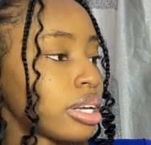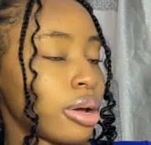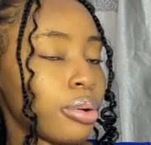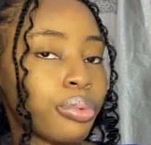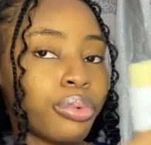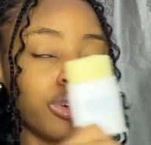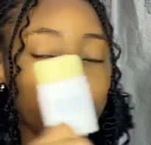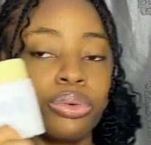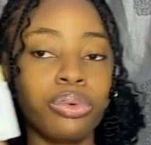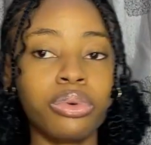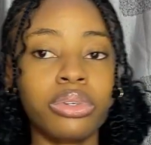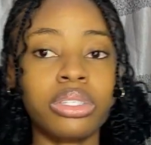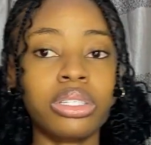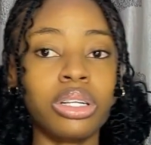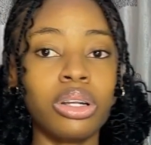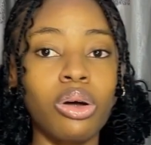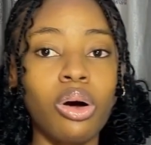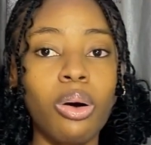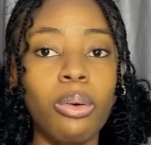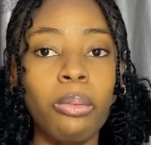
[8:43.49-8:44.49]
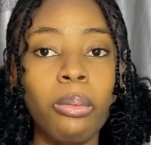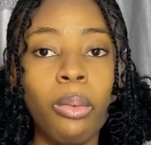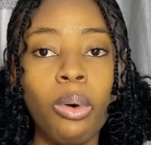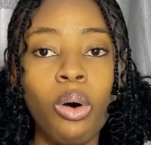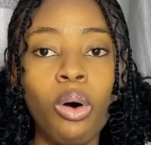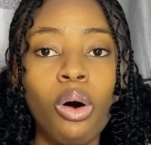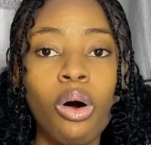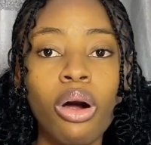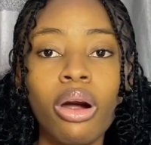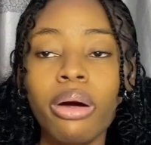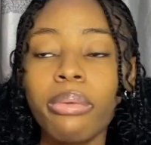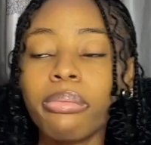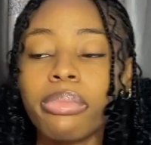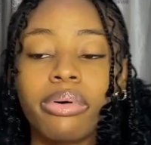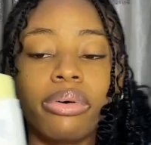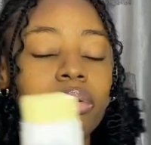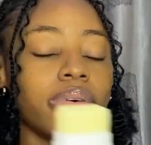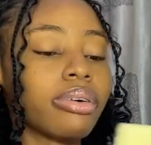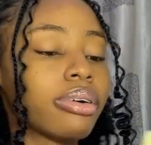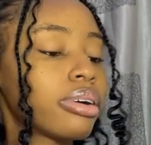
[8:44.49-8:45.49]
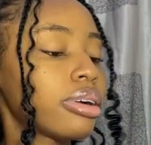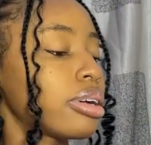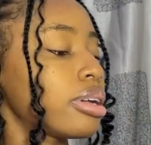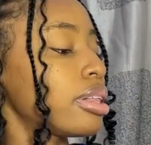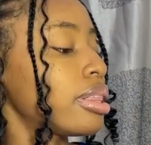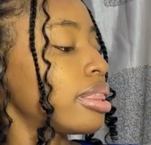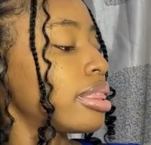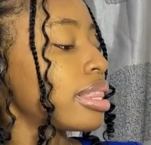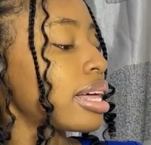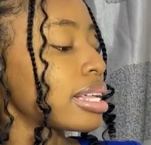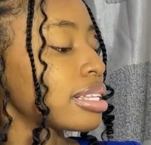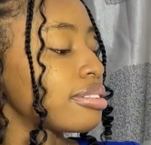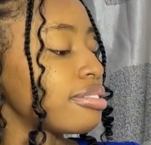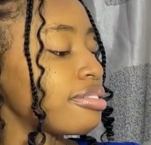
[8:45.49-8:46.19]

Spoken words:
I wish it was a lot more, but that's